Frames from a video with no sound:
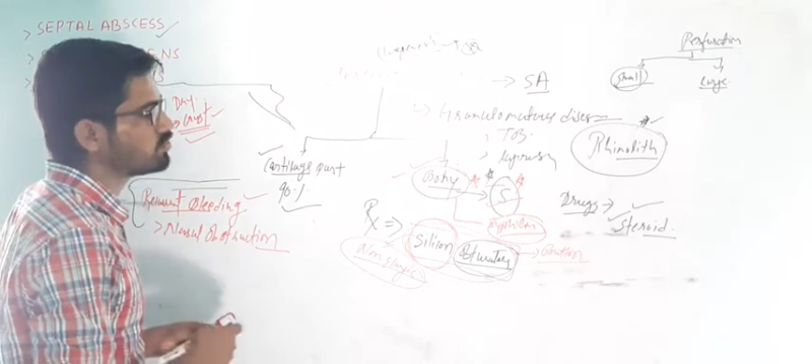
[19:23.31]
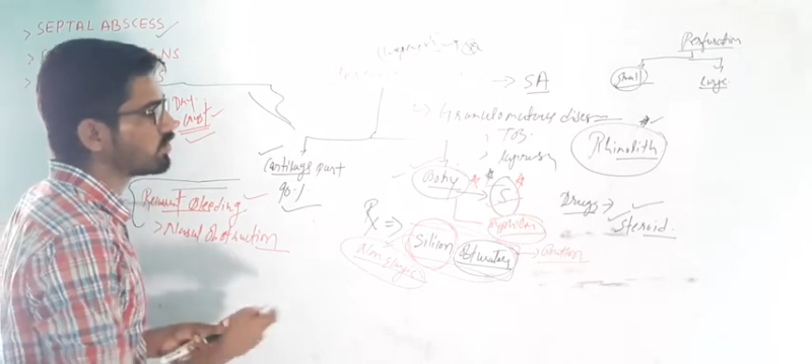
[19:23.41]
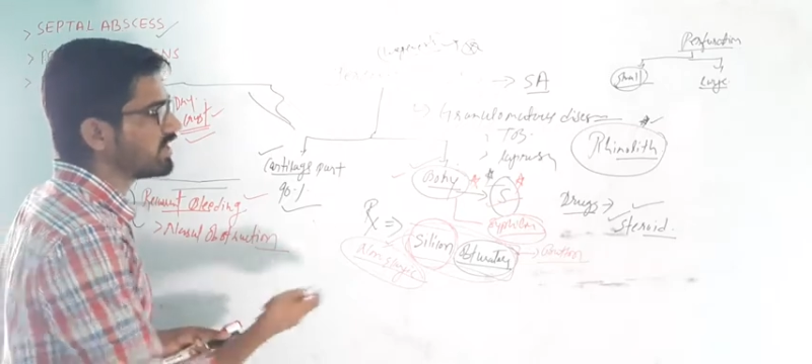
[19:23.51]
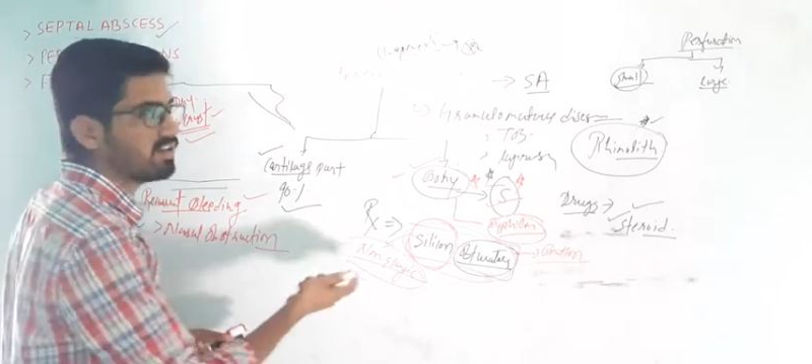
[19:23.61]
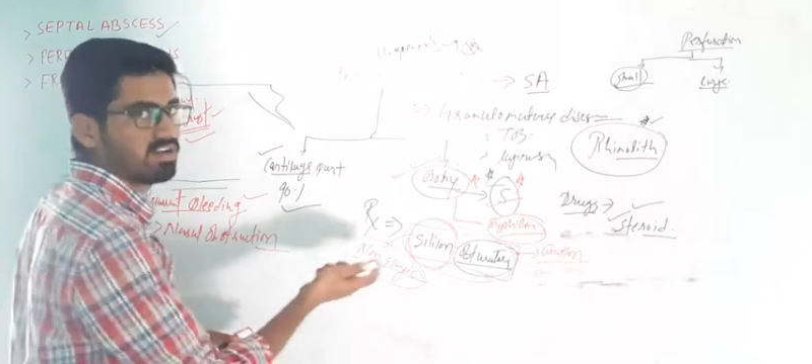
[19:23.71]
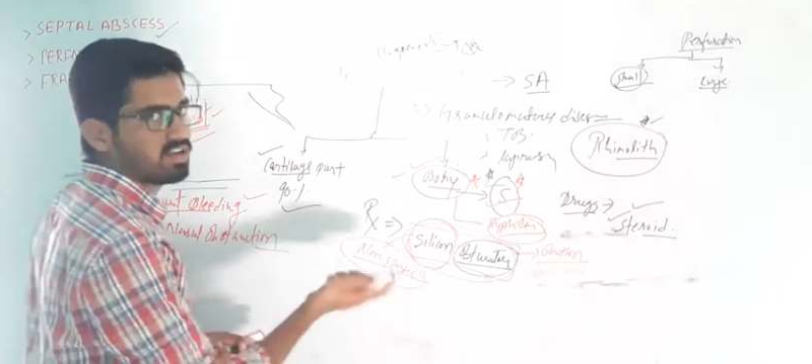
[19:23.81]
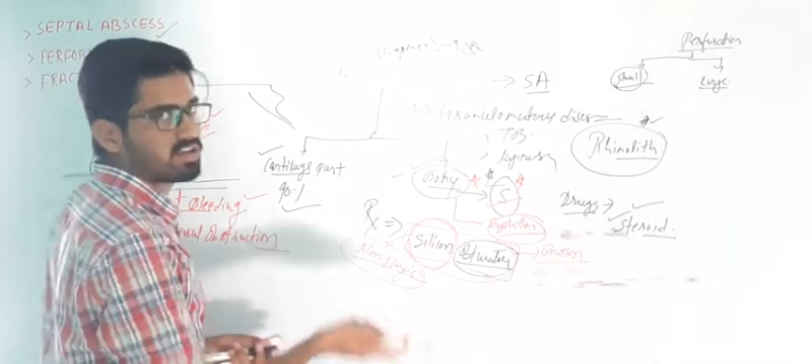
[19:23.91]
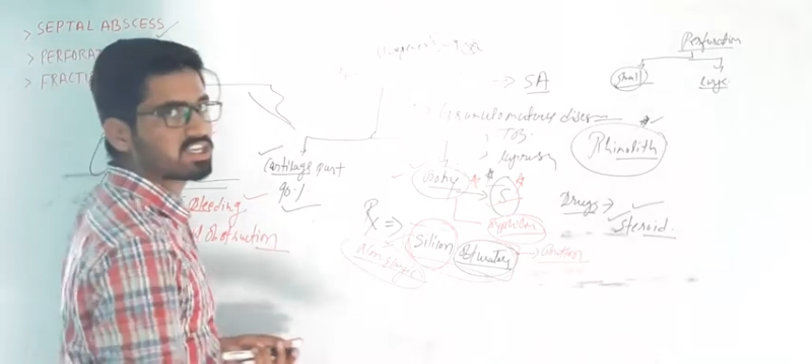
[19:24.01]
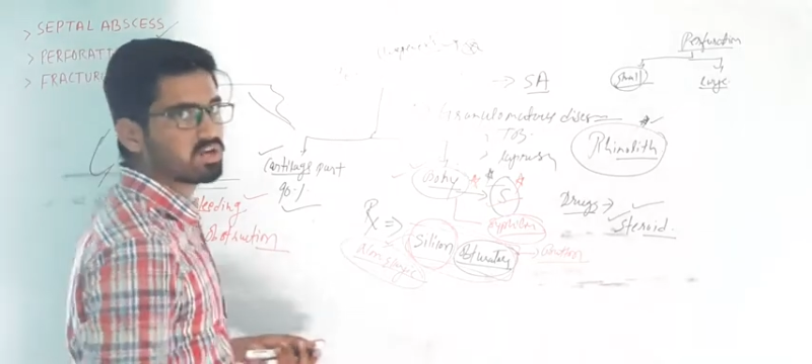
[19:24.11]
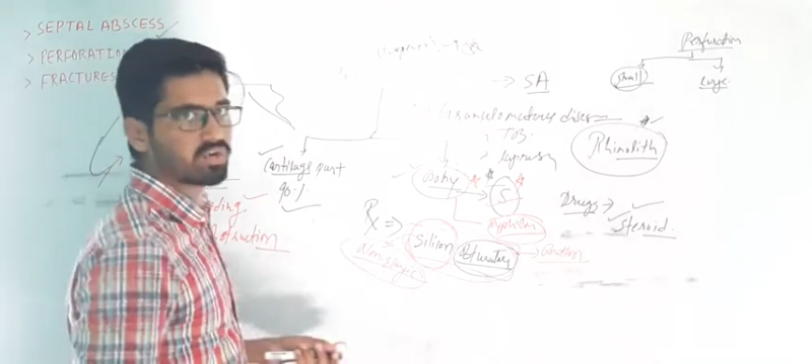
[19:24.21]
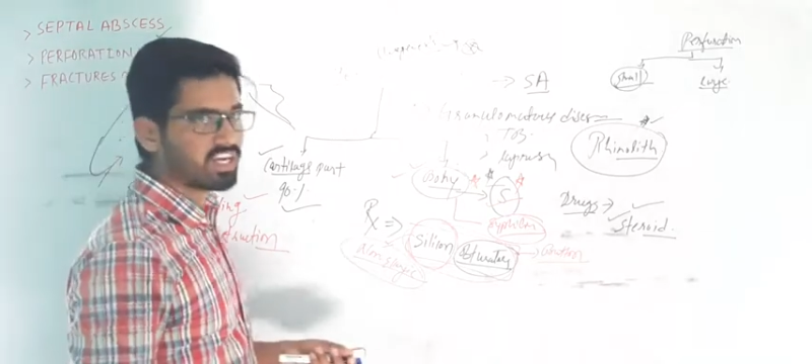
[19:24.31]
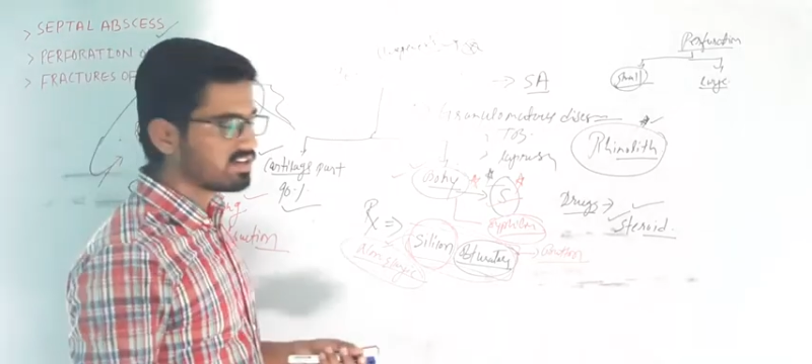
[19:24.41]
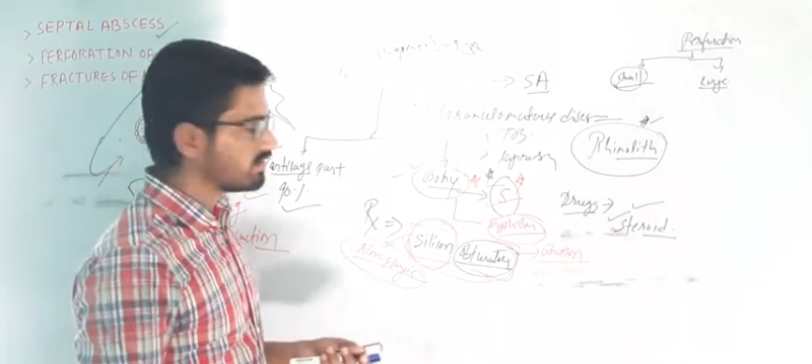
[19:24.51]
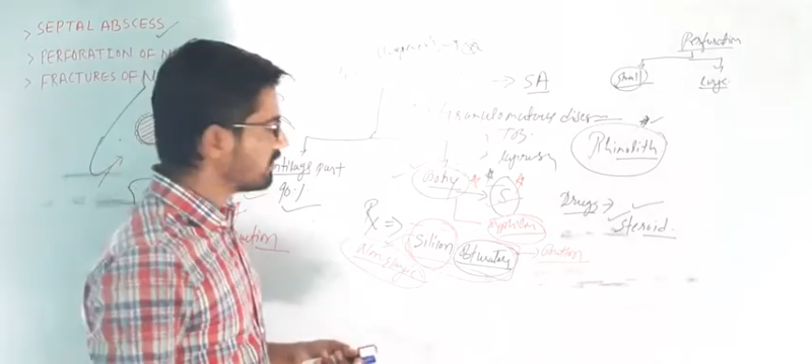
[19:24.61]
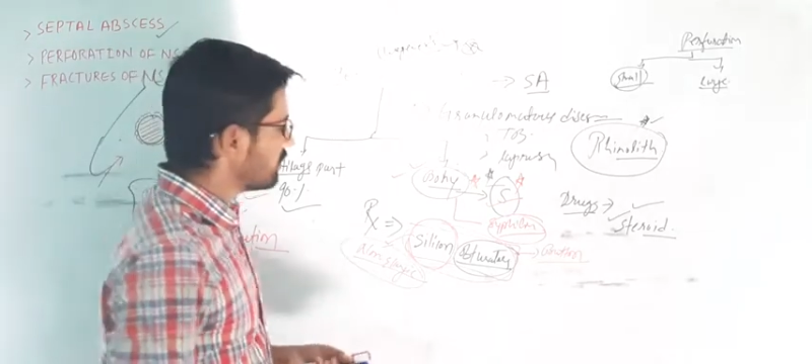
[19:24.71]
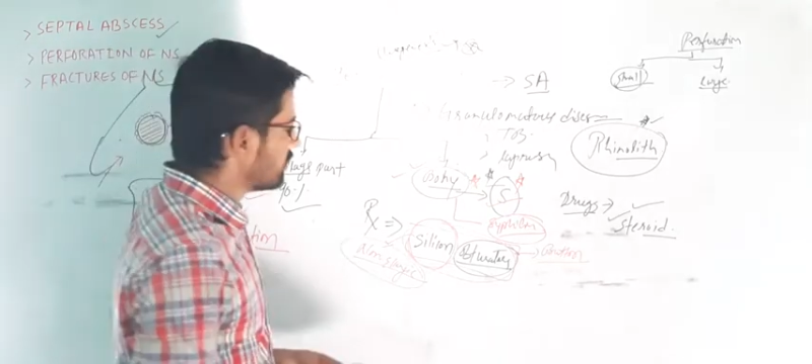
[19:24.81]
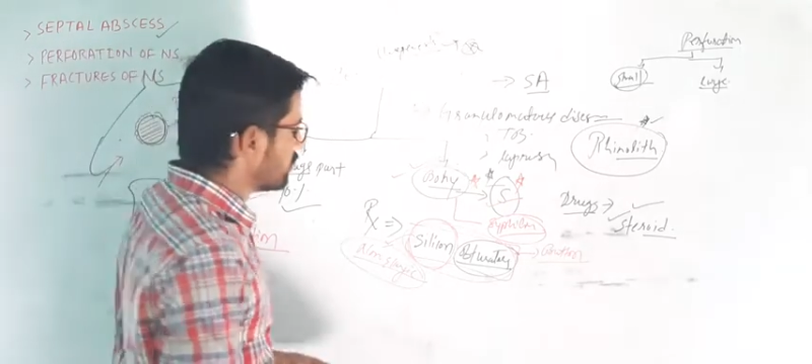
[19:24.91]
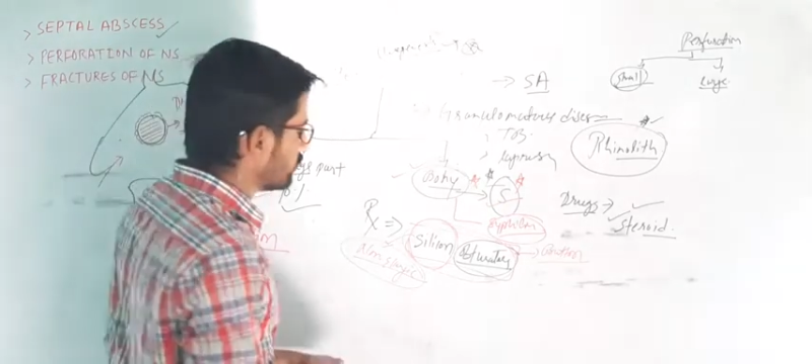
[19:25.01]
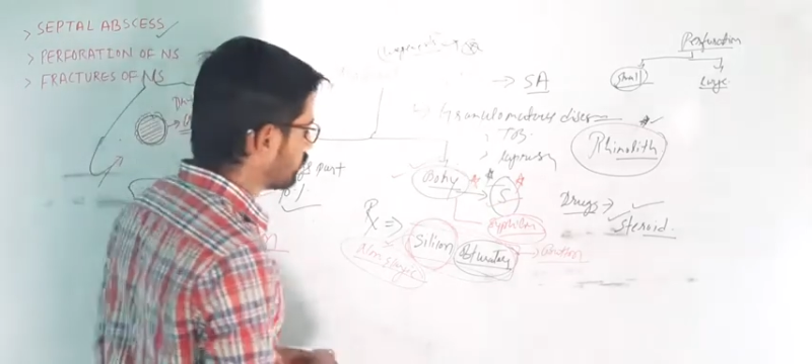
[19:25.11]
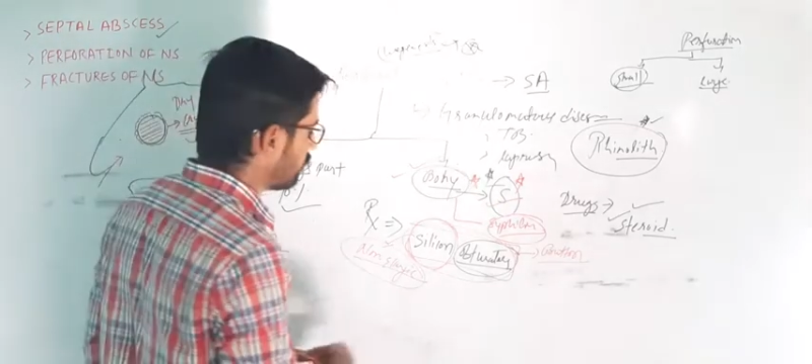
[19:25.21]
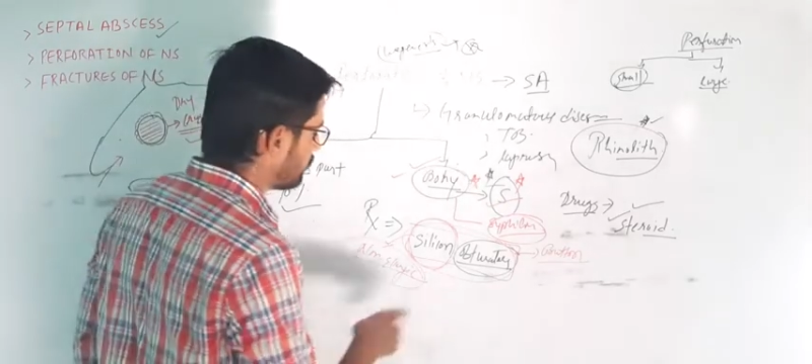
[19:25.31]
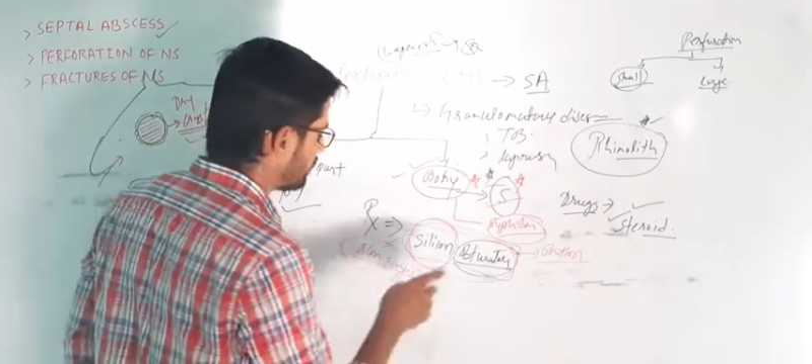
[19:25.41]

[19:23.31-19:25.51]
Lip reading: you can give, right? So